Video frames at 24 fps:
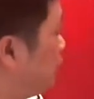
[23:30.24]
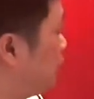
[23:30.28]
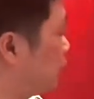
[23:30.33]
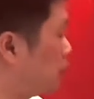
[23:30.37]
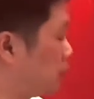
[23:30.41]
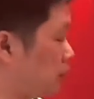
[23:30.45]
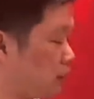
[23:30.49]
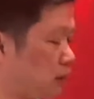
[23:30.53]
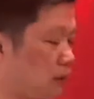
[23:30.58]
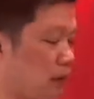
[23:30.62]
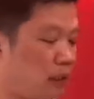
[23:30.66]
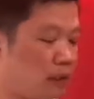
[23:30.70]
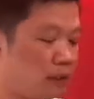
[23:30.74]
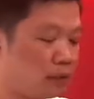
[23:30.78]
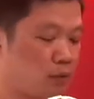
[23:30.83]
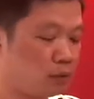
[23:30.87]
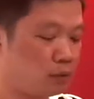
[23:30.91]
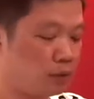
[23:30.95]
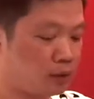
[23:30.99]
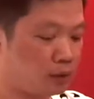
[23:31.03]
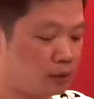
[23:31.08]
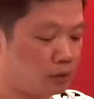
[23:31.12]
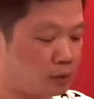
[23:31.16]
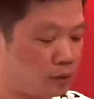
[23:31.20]
the other side, so
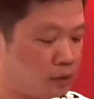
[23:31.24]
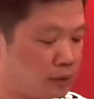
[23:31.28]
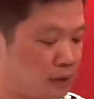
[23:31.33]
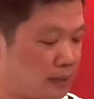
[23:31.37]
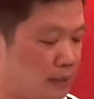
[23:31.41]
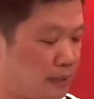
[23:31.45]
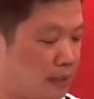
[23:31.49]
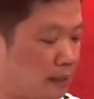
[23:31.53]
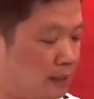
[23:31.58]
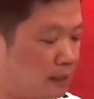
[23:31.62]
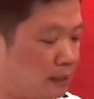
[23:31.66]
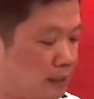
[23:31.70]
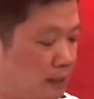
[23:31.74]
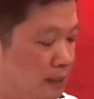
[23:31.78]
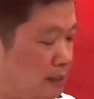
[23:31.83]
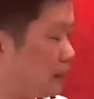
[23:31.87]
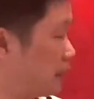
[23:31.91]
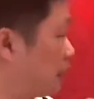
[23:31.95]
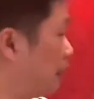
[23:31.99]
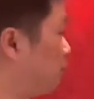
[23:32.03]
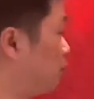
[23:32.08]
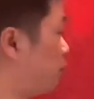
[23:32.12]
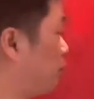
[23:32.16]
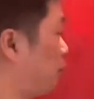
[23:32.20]
we do exactly the
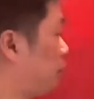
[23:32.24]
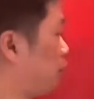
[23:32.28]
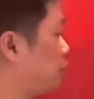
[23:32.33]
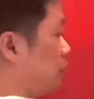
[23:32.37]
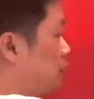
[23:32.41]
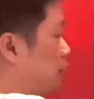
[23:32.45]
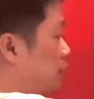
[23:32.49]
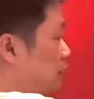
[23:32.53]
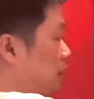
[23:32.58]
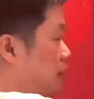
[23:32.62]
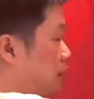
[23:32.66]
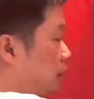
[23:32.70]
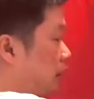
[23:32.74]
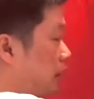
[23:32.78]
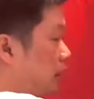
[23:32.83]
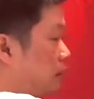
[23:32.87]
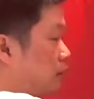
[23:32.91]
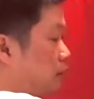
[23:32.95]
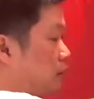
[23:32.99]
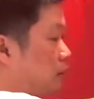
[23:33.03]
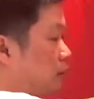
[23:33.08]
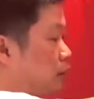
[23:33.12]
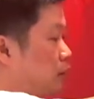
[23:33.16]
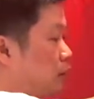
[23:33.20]
same thing for this side.
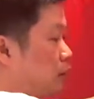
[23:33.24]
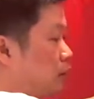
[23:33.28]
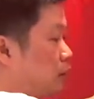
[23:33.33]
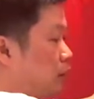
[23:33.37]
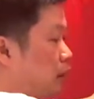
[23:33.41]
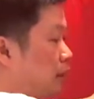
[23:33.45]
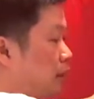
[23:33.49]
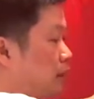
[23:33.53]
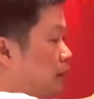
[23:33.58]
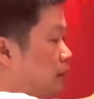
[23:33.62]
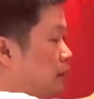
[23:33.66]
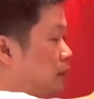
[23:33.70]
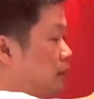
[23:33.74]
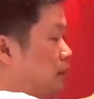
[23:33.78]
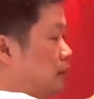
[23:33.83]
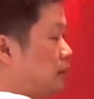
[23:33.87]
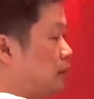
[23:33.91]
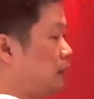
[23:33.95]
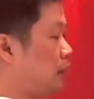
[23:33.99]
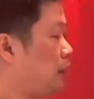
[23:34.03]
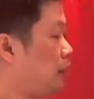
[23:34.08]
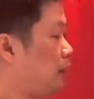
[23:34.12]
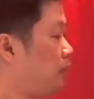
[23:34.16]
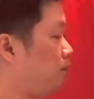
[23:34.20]
So at the
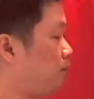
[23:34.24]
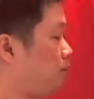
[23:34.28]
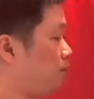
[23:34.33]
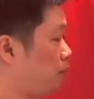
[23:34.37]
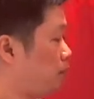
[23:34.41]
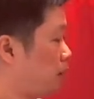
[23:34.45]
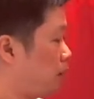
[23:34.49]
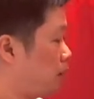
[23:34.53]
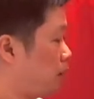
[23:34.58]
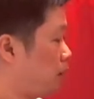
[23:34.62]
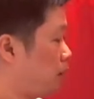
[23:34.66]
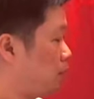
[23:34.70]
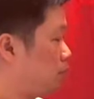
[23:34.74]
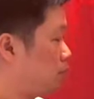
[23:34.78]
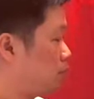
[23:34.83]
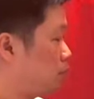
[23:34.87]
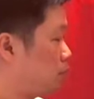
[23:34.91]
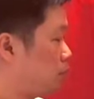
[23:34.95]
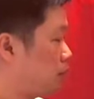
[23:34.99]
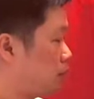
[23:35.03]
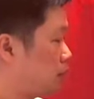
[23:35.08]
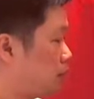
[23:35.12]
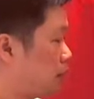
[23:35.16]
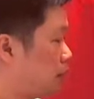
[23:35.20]
seam,
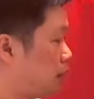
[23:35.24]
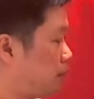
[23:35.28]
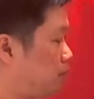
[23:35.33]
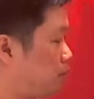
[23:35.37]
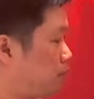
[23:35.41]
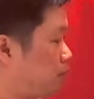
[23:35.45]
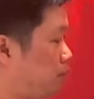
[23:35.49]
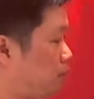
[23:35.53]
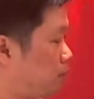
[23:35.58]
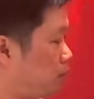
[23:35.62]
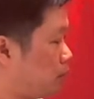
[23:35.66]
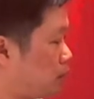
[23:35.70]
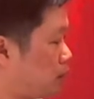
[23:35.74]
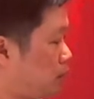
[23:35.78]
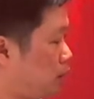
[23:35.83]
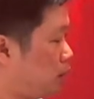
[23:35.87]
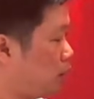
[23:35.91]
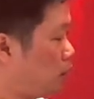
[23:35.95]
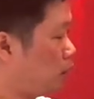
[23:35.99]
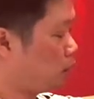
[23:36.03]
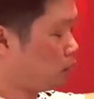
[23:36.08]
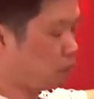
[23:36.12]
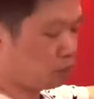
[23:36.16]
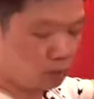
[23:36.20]
put some
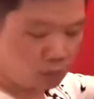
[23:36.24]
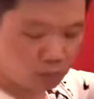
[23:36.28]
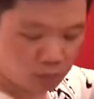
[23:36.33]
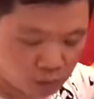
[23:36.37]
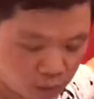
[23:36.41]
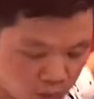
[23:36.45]
glue,